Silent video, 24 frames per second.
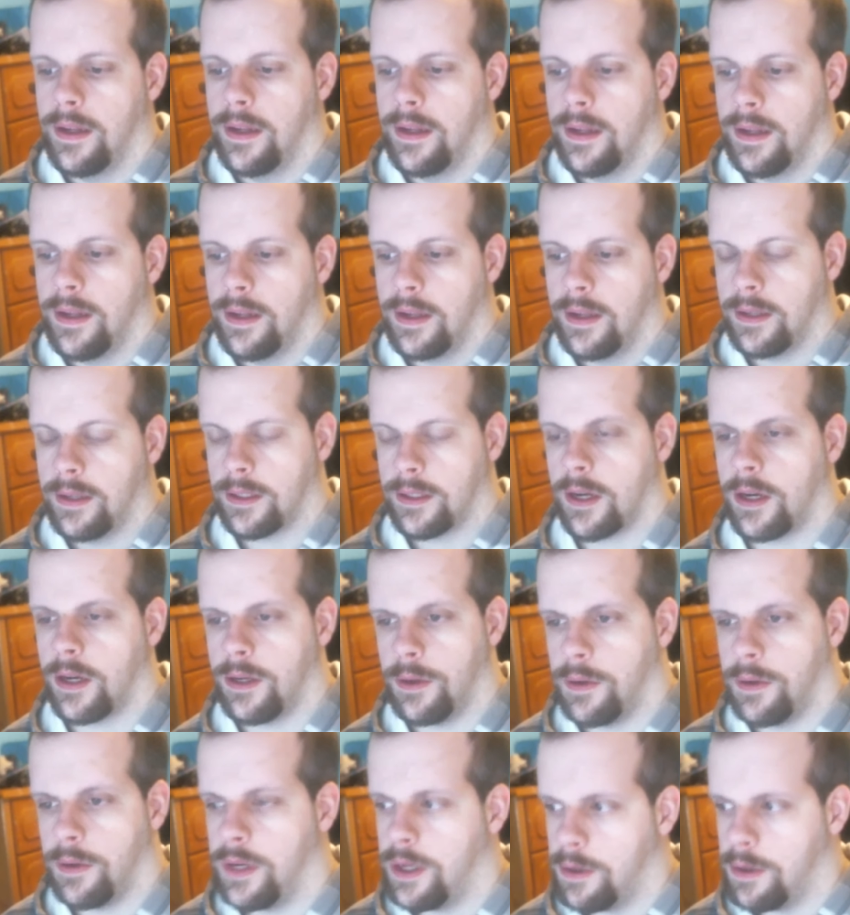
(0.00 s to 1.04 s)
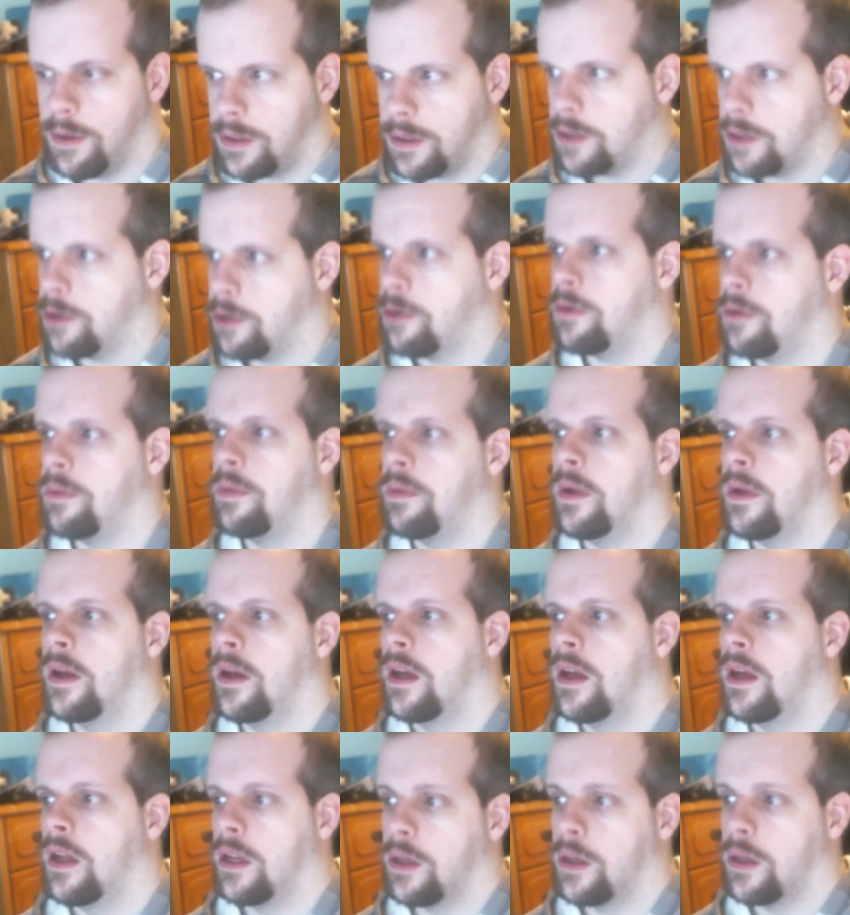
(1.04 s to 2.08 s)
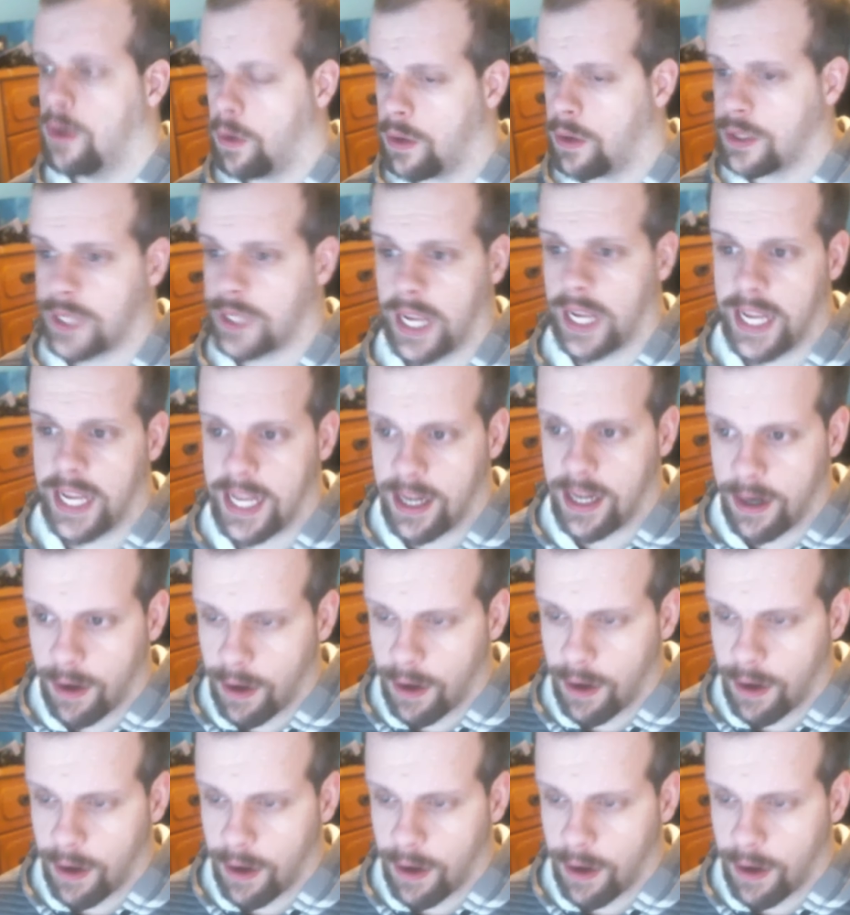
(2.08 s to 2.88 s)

start doing YouTube. Notice I hit 100